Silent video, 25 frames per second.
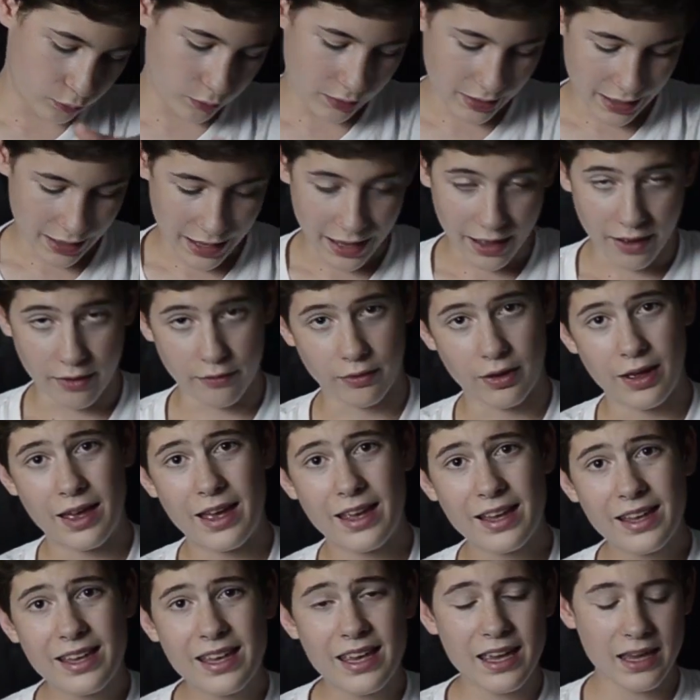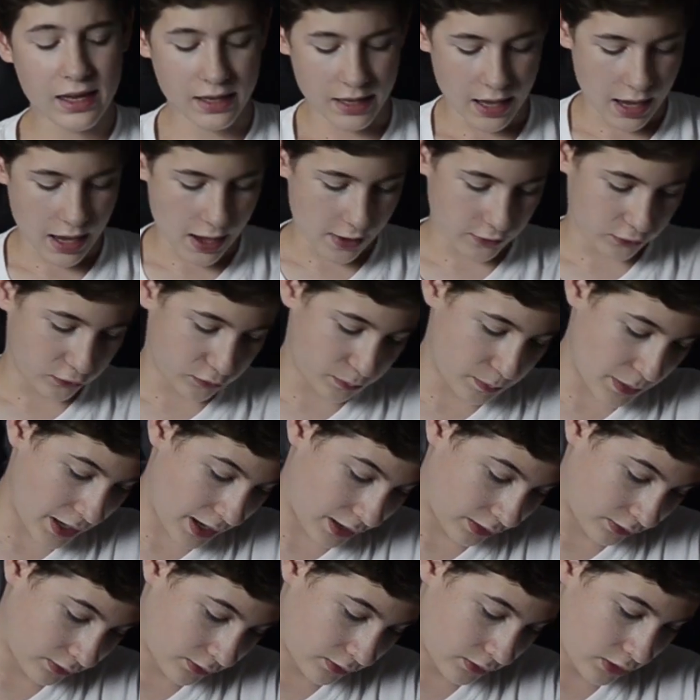We have kick-ass
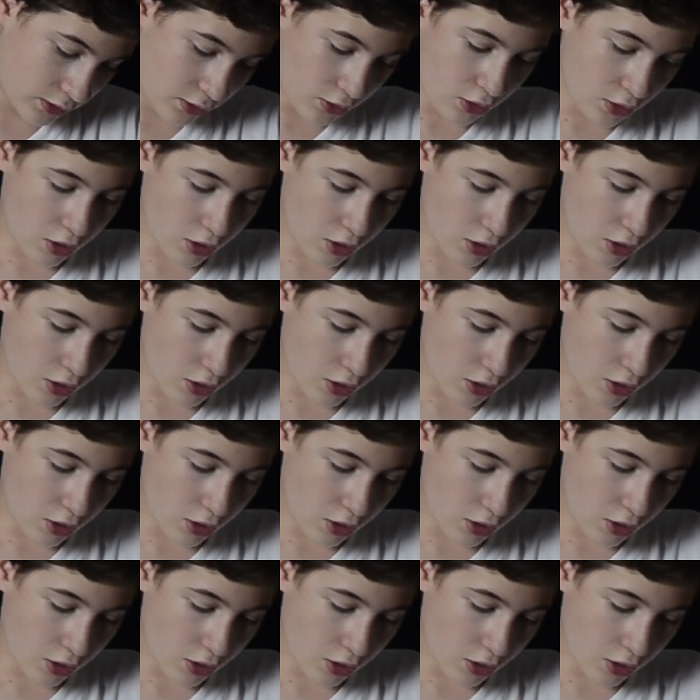specs,